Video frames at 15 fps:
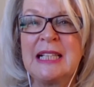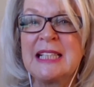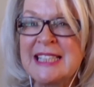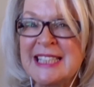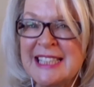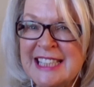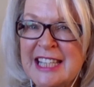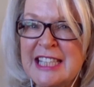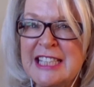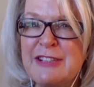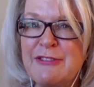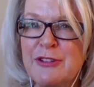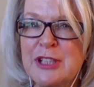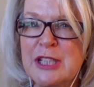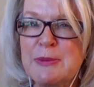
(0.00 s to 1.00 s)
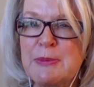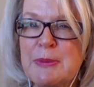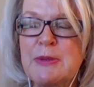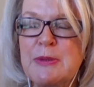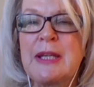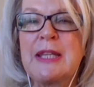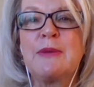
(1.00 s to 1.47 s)
Listen to the difference
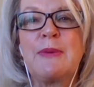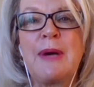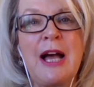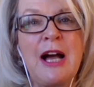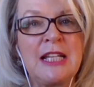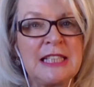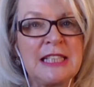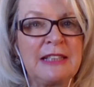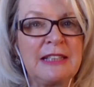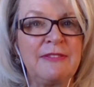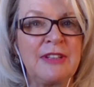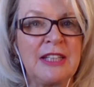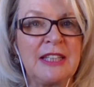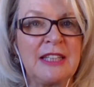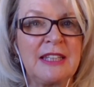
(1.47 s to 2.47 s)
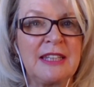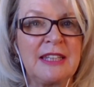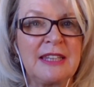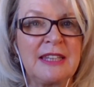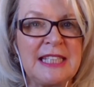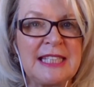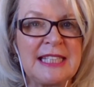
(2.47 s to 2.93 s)
between the way I deliver
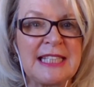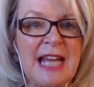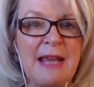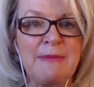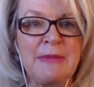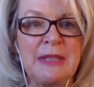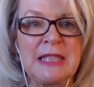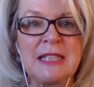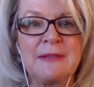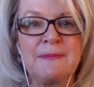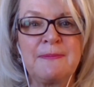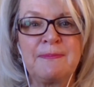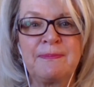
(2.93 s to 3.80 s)
this statement.